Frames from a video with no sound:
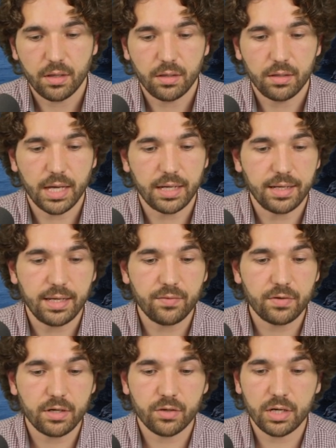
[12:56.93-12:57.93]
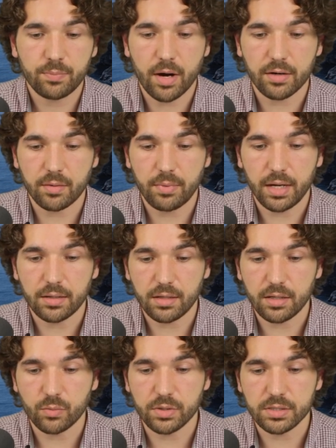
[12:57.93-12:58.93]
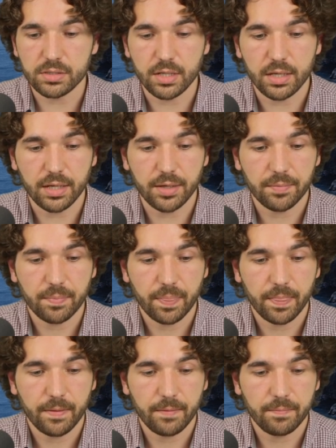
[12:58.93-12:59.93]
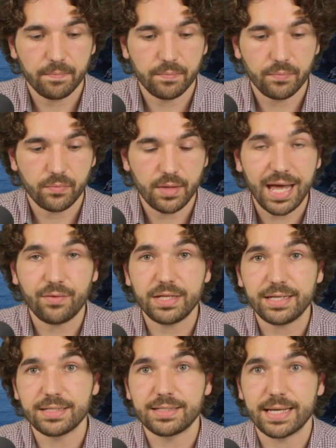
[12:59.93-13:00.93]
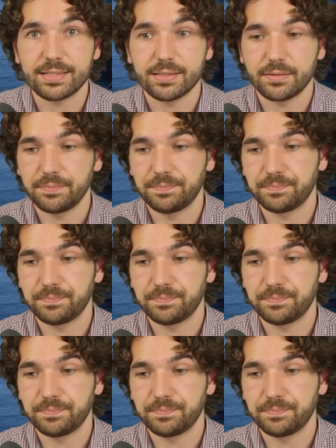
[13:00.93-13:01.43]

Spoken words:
Yet, even in a Green Party debate, it was heavily contested.